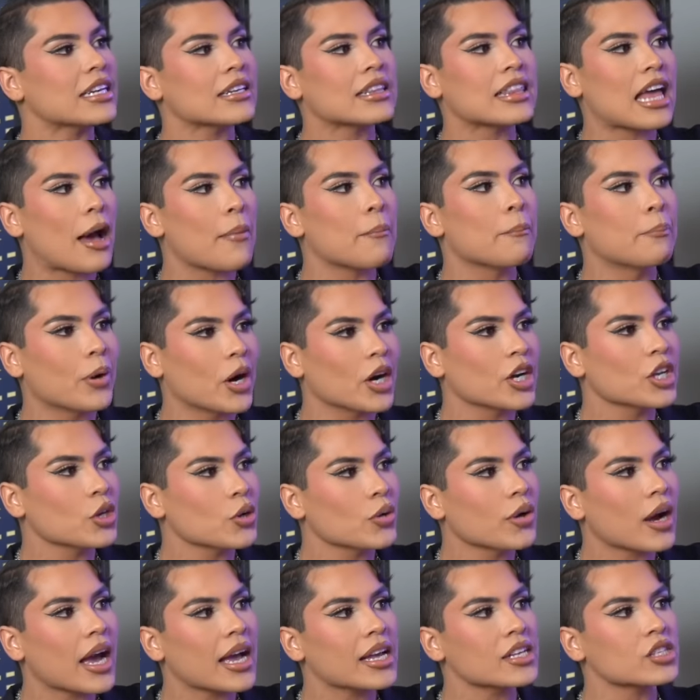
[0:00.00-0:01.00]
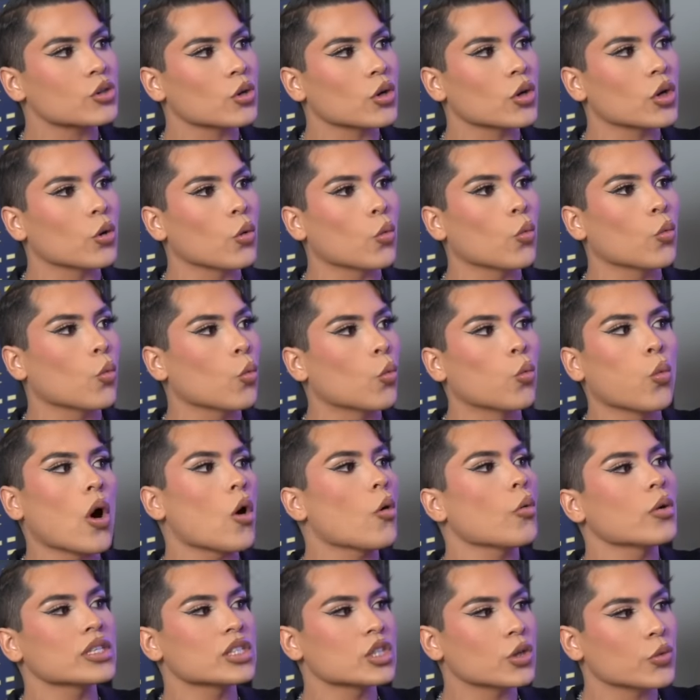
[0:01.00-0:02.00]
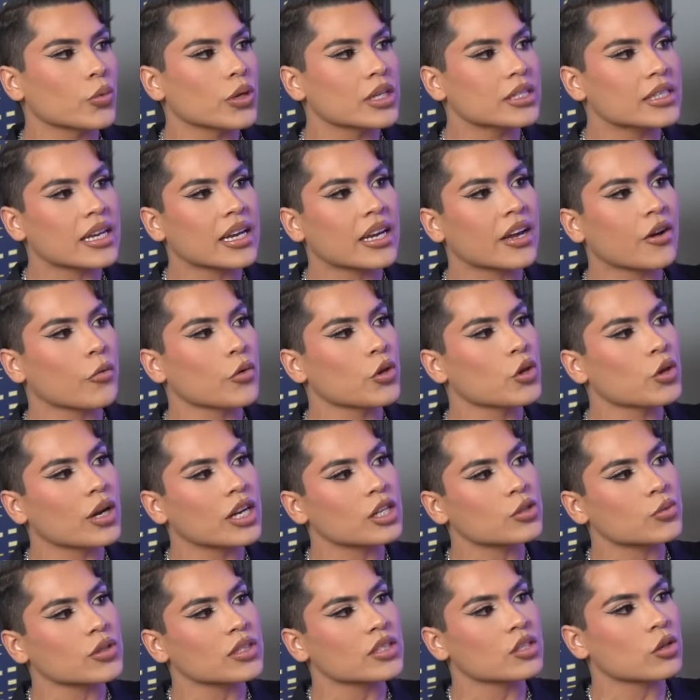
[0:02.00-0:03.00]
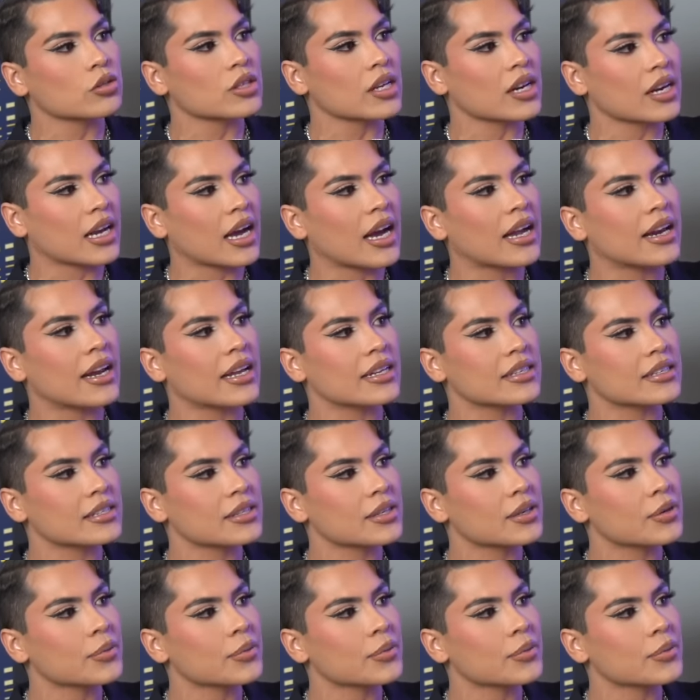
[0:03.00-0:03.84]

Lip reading: Did that bug you guys, or what was the reason that you guys weren't like, so cercanas?